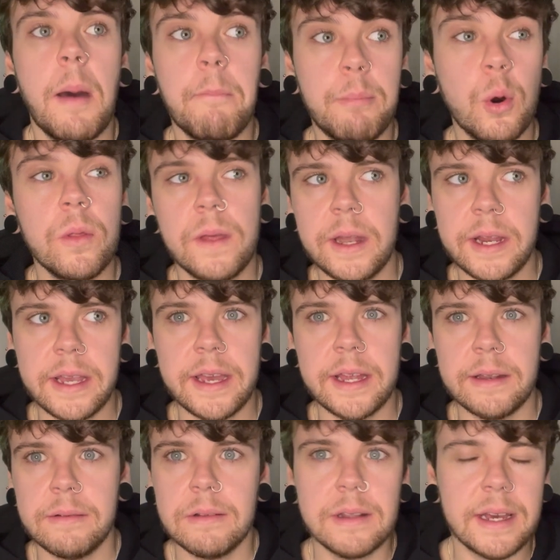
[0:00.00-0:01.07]
But then
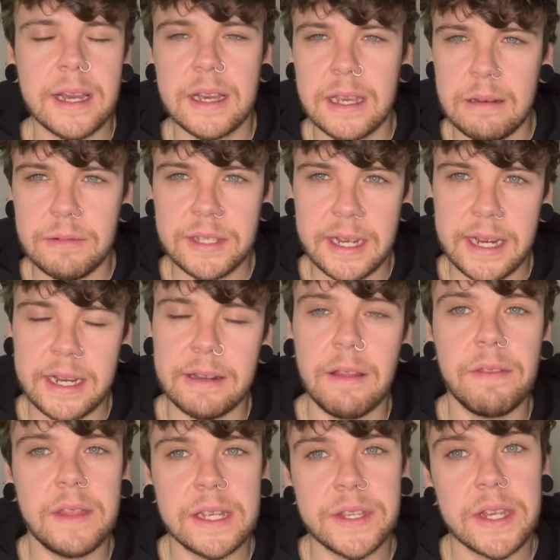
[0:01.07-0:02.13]
again, like I keep saying,
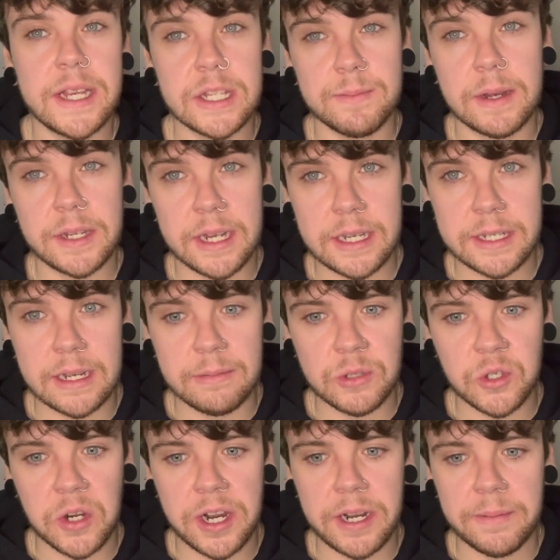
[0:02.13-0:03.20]
this is my daytime
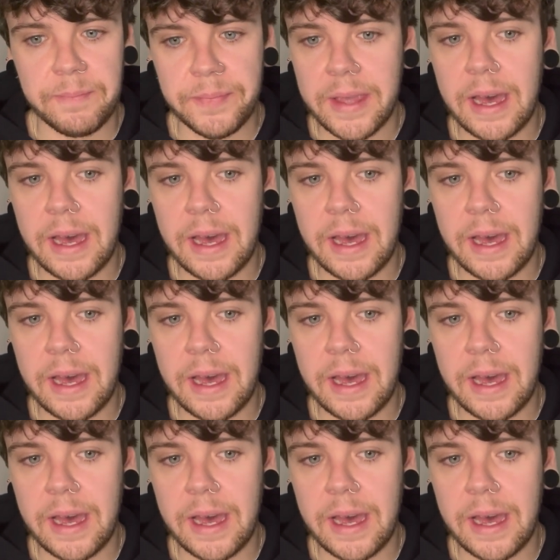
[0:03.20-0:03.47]
strain.